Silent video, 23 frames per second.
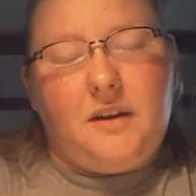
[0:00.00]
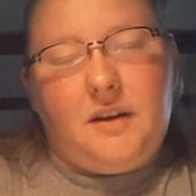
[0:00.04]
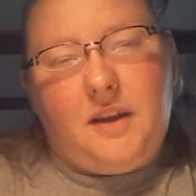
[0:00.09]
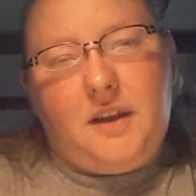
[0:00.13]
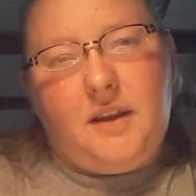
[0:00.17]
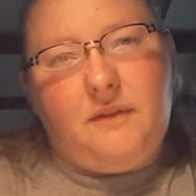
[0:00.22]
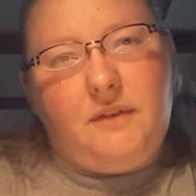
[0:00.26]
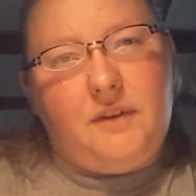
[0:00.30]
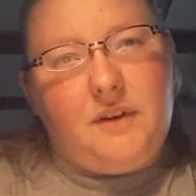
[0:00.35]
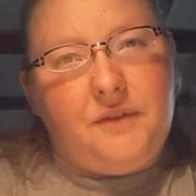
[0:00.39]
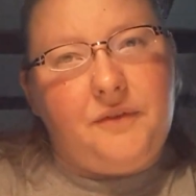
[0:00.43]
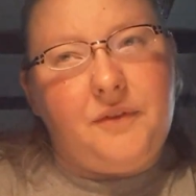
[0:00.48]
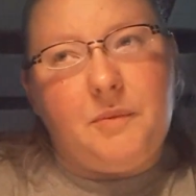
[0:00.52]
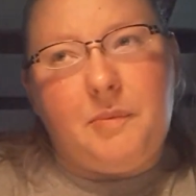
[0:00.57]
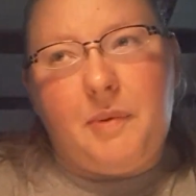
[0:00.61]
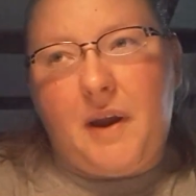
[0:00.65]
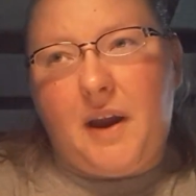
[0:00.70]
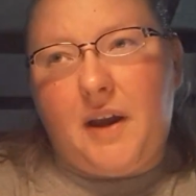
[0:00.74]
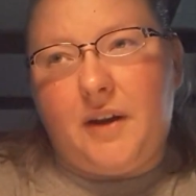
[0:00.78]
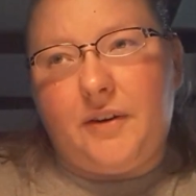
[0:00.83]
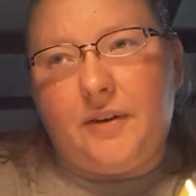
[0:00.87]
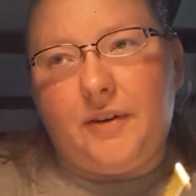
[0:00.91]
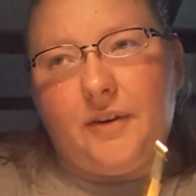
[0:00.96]
Even if a
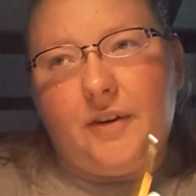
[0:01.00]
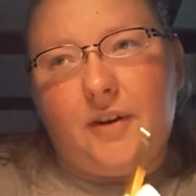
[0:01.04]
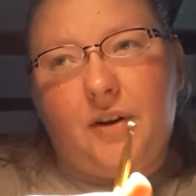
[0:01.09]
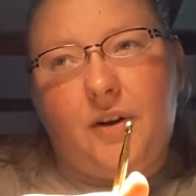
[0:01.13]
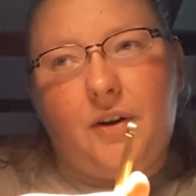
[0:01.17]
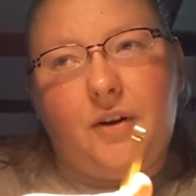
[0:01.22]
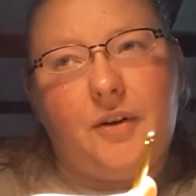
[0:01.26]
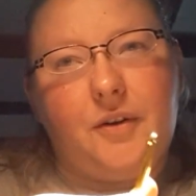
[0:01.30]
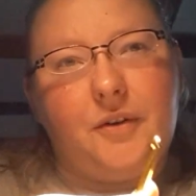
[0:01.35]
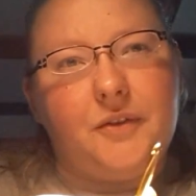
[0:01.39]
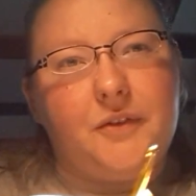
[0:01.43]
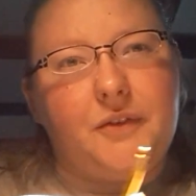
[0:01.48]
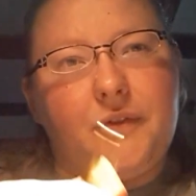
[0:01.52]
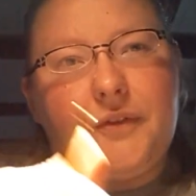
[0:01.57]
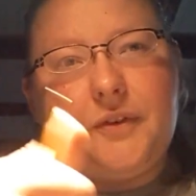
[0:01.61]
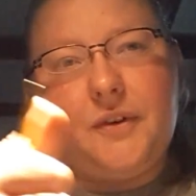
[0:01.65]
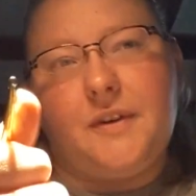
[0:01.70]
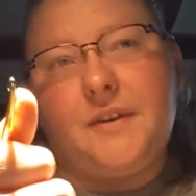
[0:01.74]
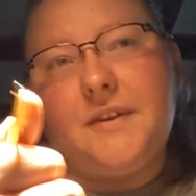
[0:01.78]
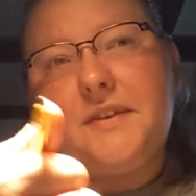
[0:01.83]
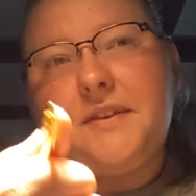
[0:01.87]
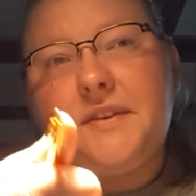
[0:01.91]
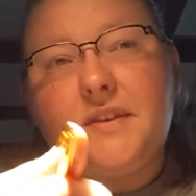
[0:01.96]
pattern calls
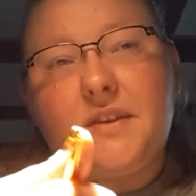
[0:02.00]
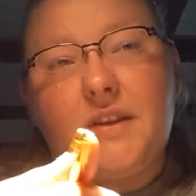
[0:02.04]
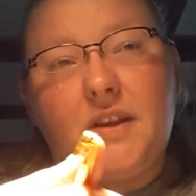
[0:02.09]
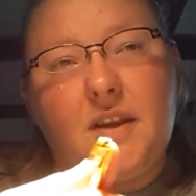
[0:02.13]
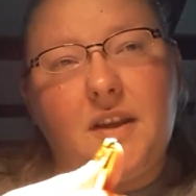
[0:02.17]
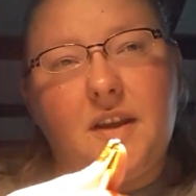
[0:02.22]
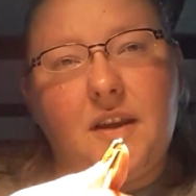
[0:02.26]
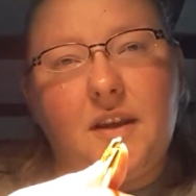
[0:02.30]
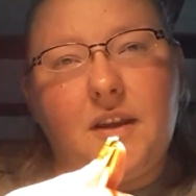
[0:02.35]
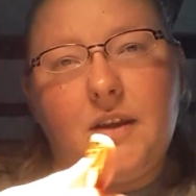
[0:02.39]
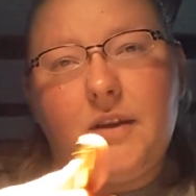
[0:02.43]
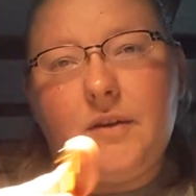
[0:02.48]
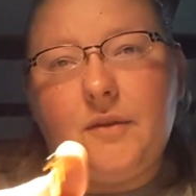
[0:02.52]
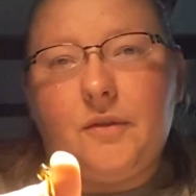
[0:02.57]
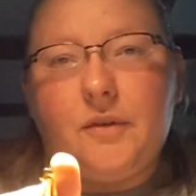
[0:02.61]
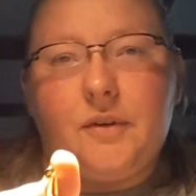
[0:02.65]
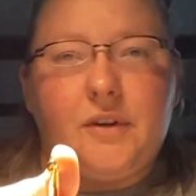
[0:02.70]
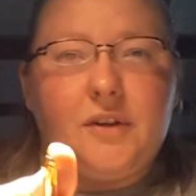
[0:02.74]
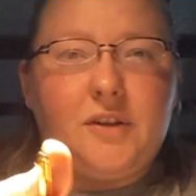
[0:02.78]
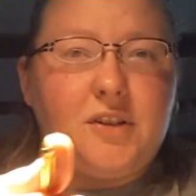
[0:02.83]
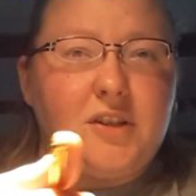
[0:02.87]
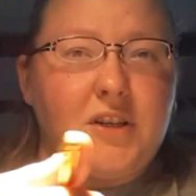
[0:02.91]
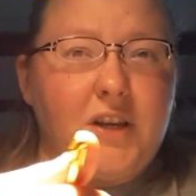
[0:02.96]
for a C
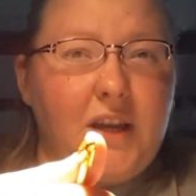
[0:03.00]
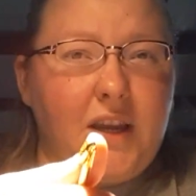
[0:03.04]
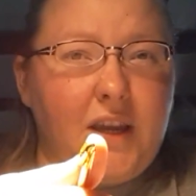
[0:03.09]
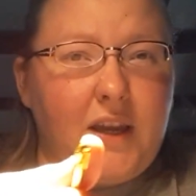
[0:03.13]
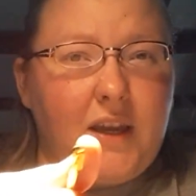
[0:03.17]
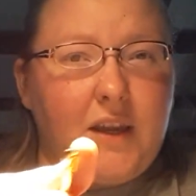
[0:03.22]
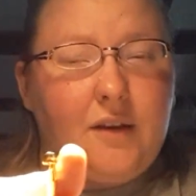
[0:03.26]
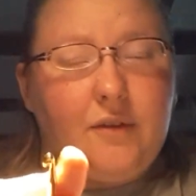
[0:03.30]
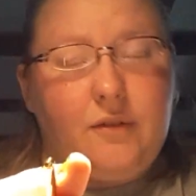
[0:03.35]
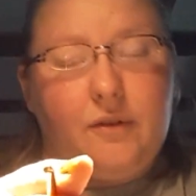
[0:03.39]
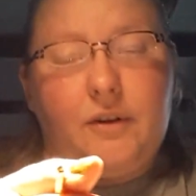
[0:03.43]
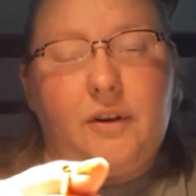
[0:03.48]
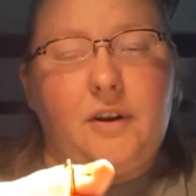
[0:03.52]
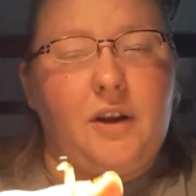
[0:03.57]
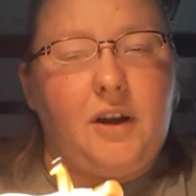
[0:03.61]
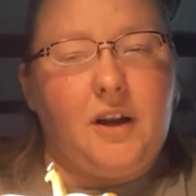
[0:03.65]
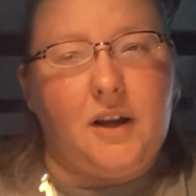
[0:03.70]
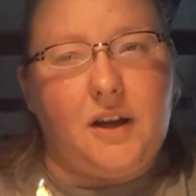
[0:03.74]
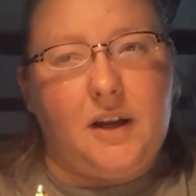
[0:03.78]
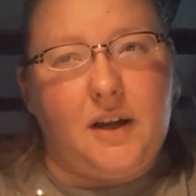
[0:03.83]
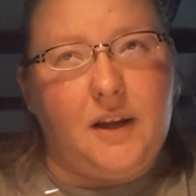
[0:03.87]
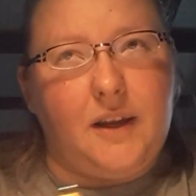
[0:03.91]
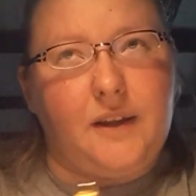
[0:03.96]
or a J or an
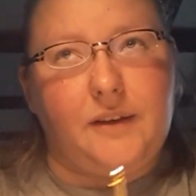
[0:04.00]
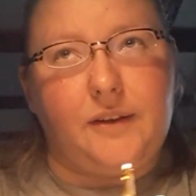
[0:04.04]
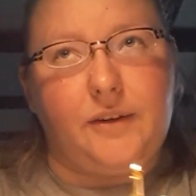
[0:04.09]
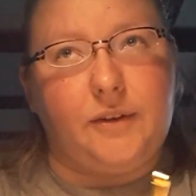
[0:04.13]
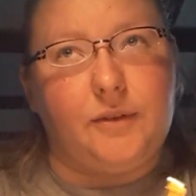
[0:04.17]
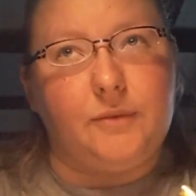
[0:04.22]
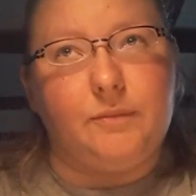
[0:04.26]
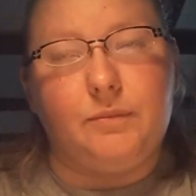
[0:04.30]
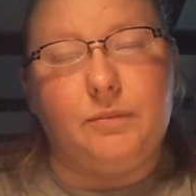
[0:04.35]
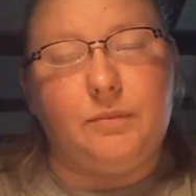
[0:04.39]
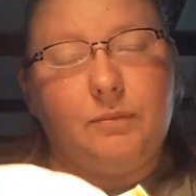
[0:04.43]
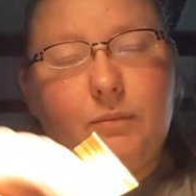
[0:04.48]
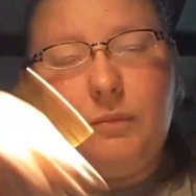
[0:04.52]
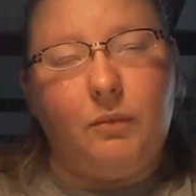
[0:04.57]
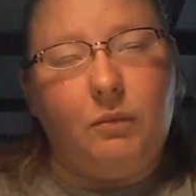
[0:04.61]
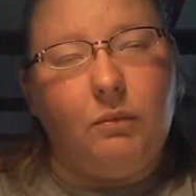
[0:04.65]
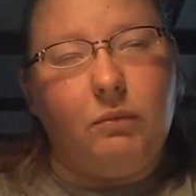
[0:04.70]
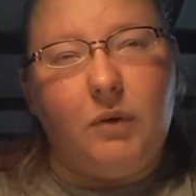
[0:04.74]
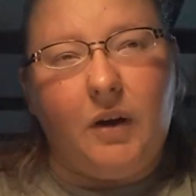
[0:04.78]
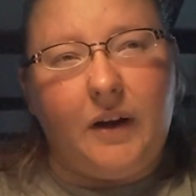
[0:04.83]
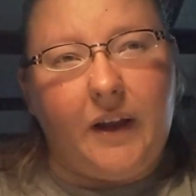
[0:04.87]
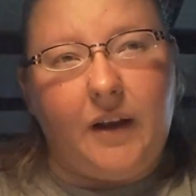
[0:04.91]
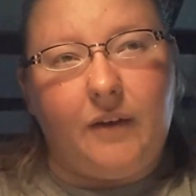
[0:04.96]
I or
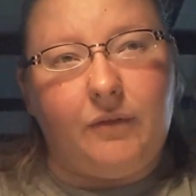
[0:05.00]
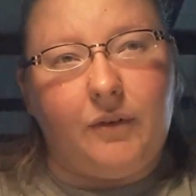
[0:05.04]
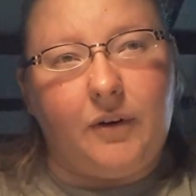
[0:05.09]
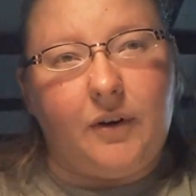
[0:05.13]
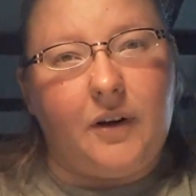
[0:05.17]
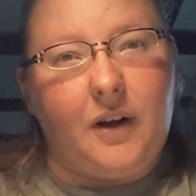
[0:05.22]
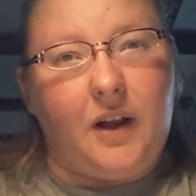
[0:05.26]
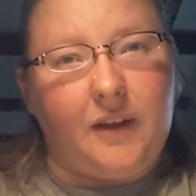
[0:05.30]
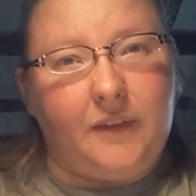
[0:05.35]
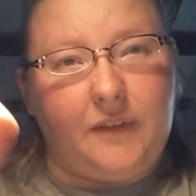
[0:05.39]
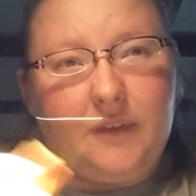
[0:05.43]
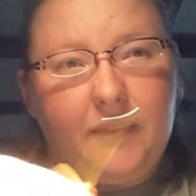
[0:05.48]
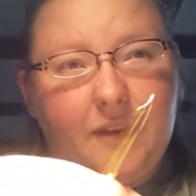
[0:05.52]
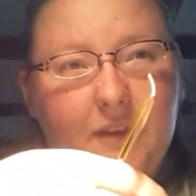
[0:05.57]
whatever,